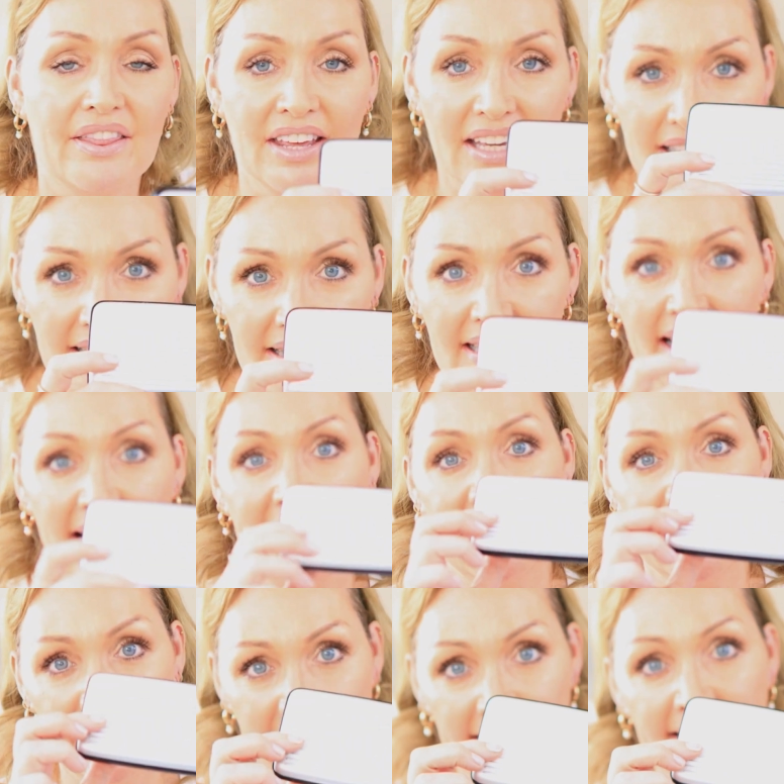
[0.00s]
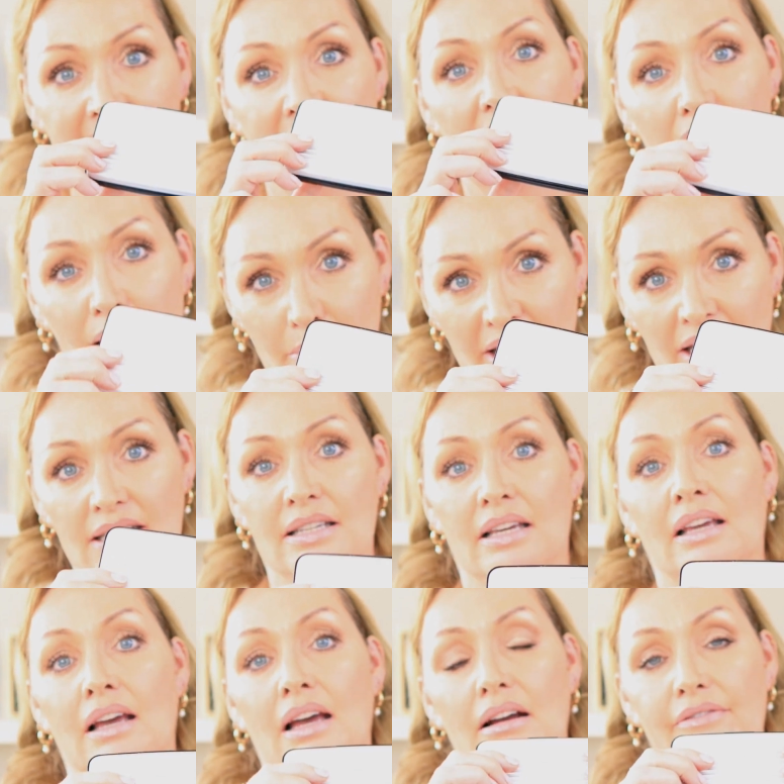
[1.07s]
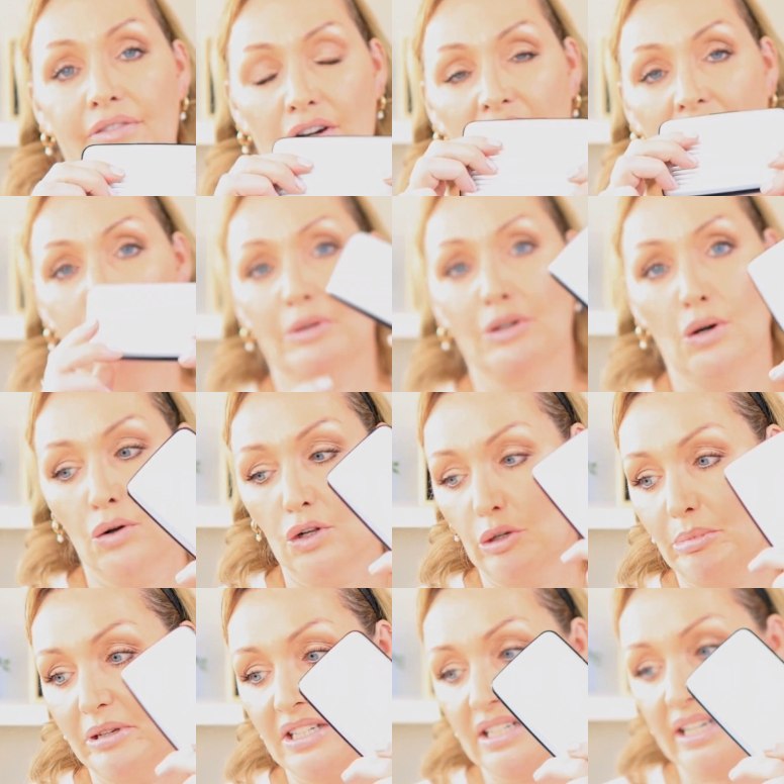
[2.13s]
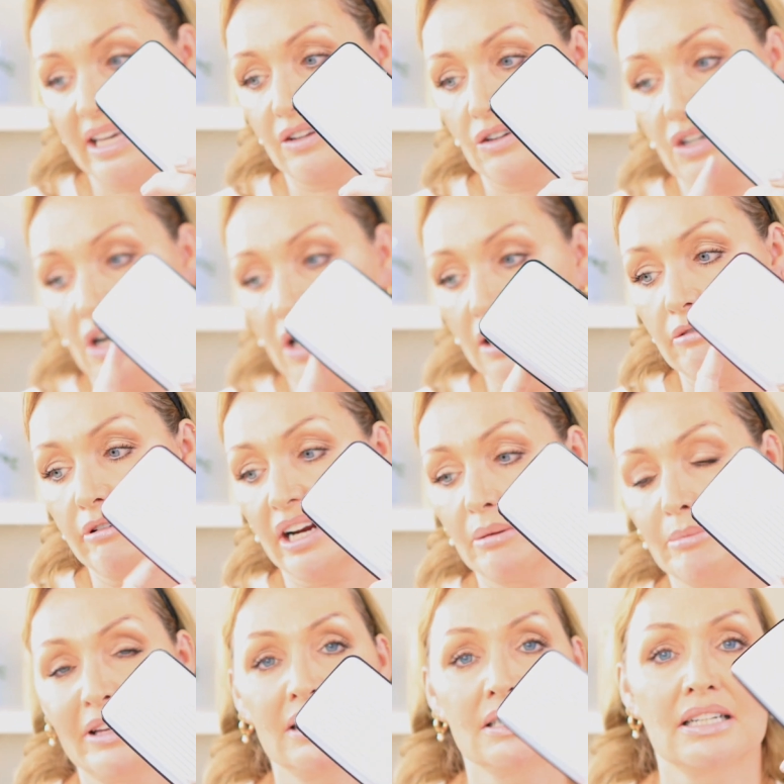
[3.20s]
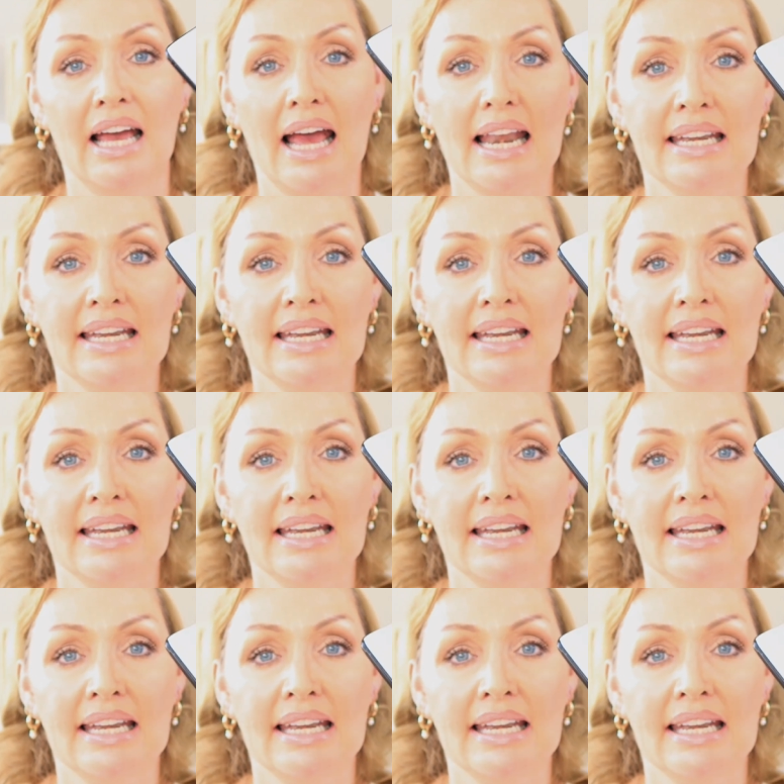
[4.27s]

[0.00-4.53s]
This is amazing for keeping all your bits together. Highly recommend it.